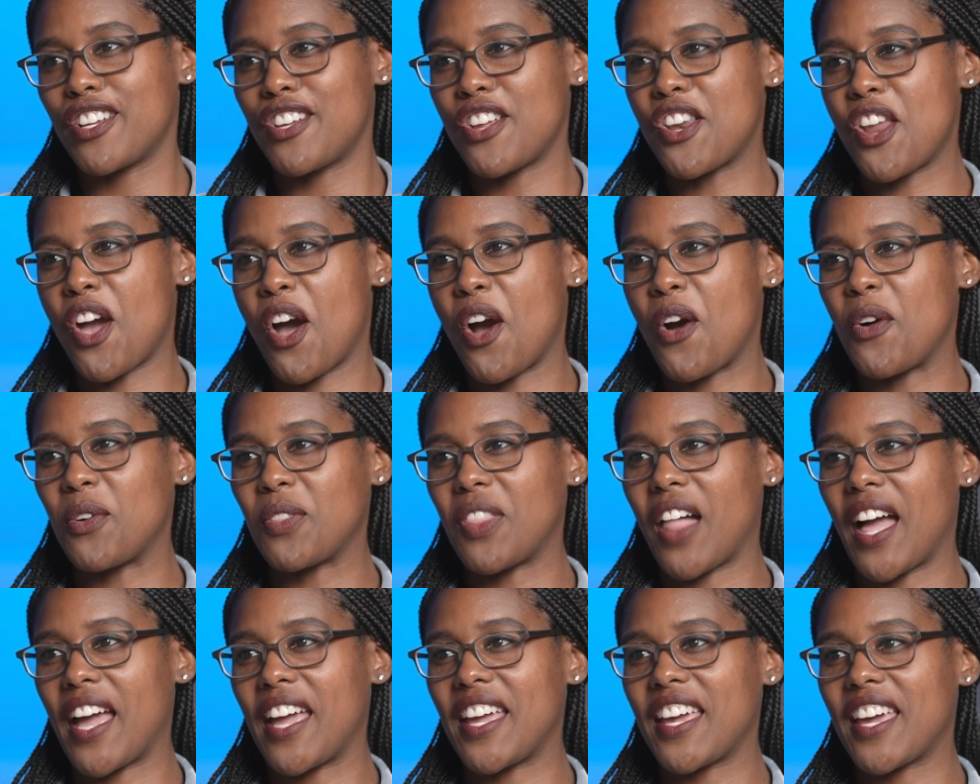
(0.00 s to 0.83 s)

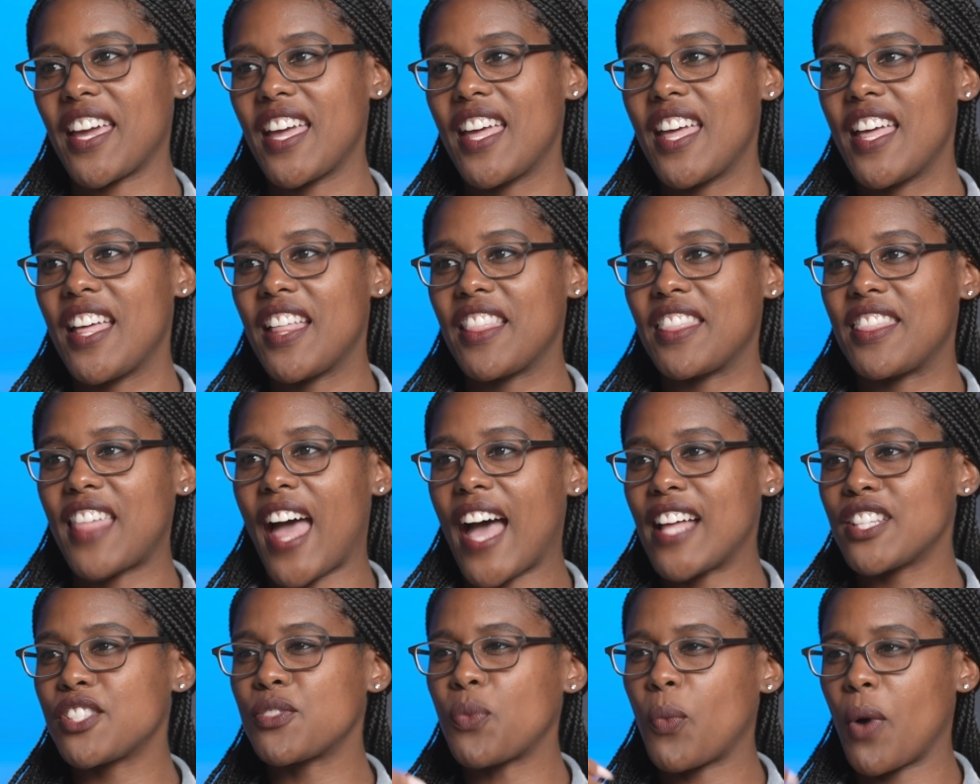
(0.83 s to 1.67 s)
Like
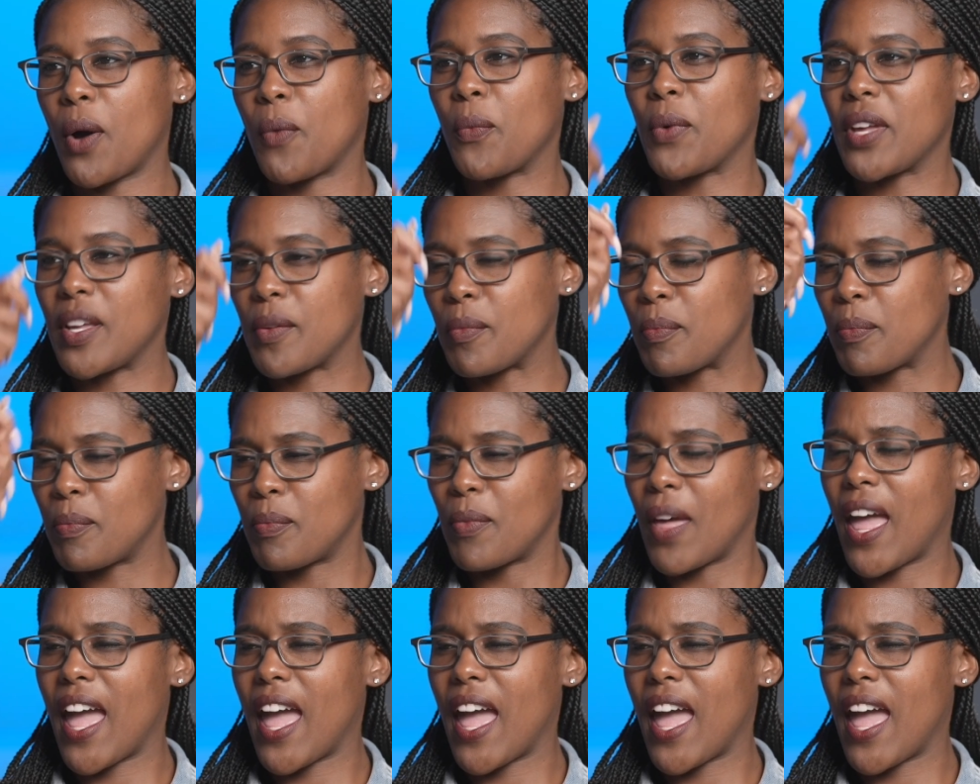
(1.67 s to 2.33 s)
that's what we